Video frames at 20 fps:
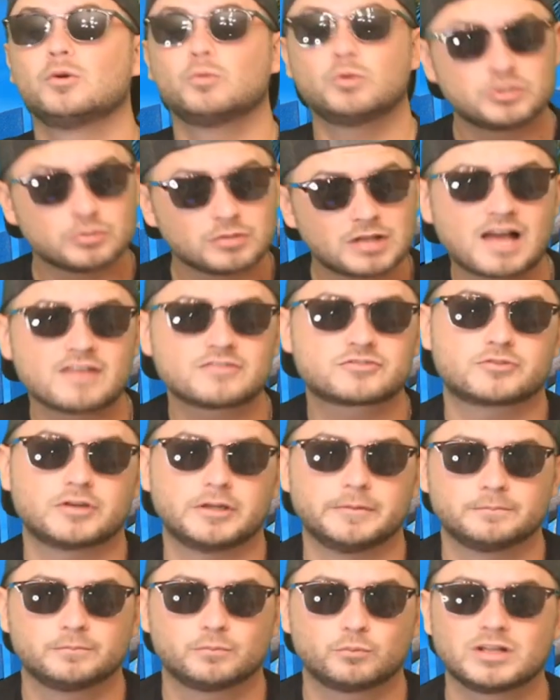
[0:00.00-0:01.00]
we do live
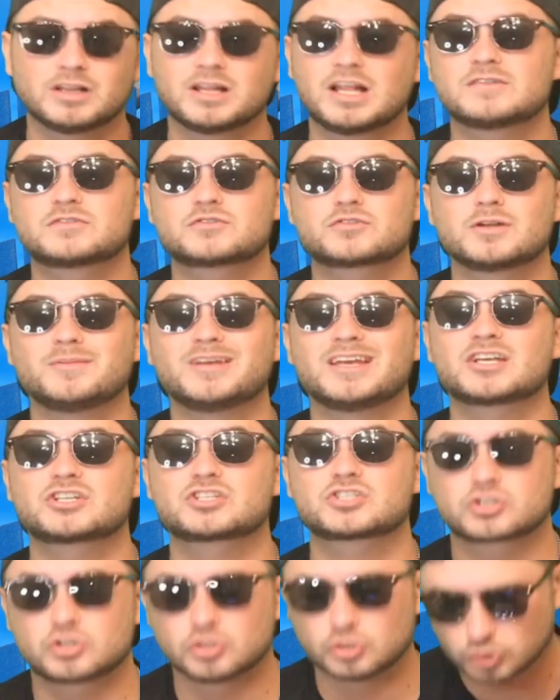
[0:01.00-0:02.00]
stream. We live stream
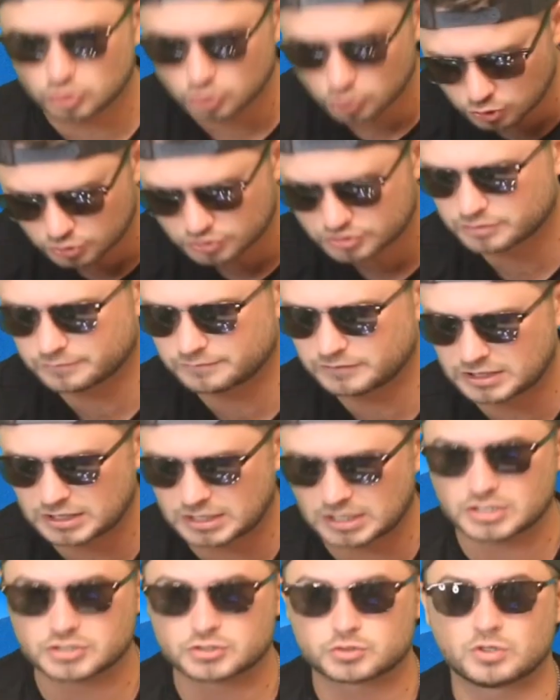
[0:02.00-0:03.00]
exclusively
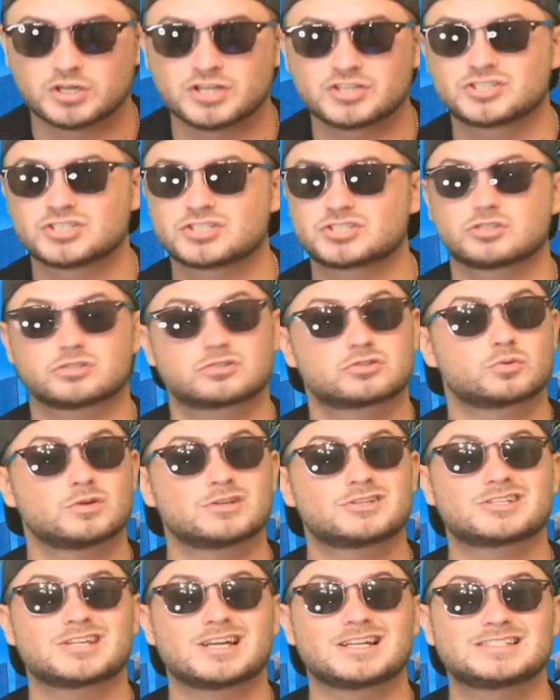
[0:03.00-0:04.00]
on Twitch. It's just
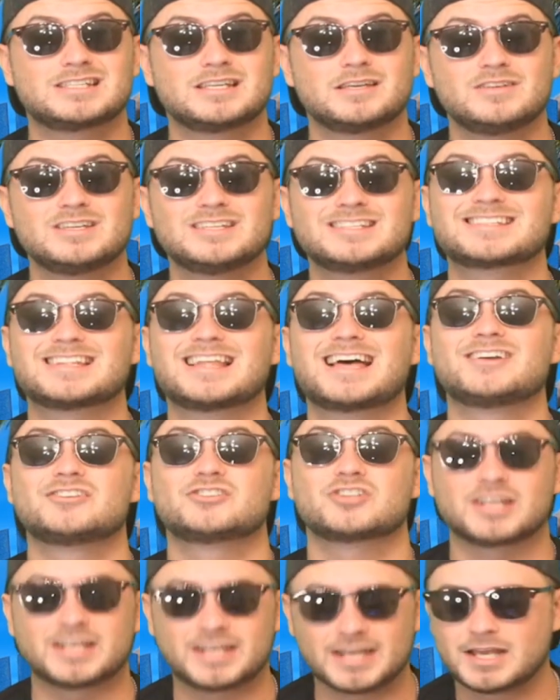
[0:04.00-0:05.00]
twitch.tv
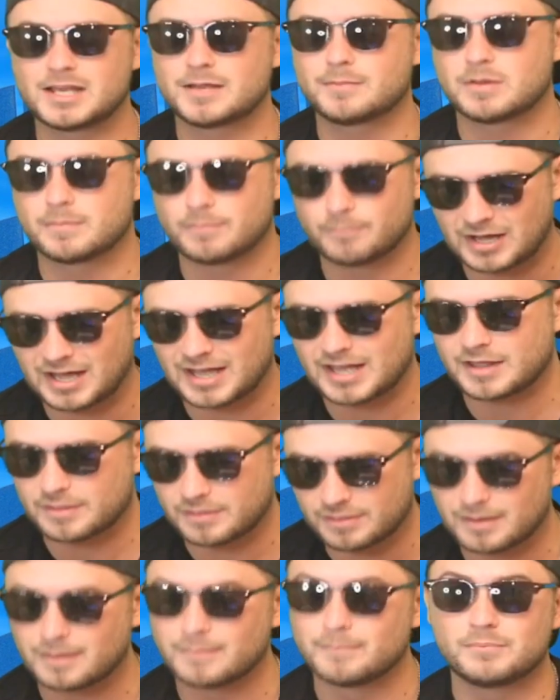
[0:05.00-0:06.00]
slash game by
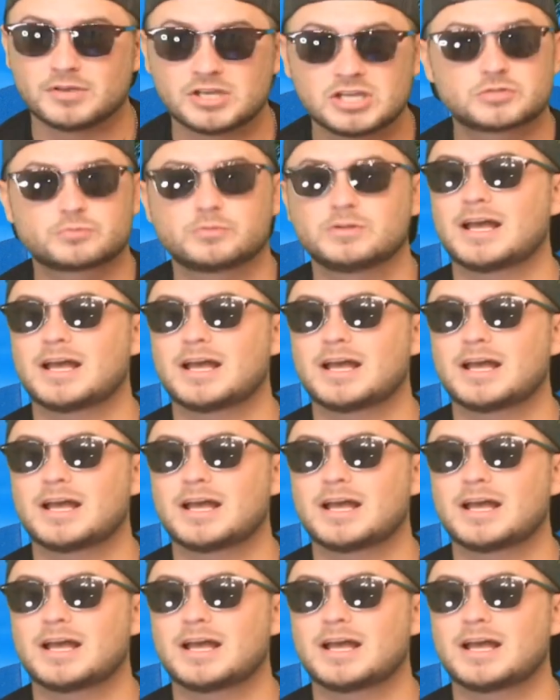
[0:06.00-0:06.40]
the beach.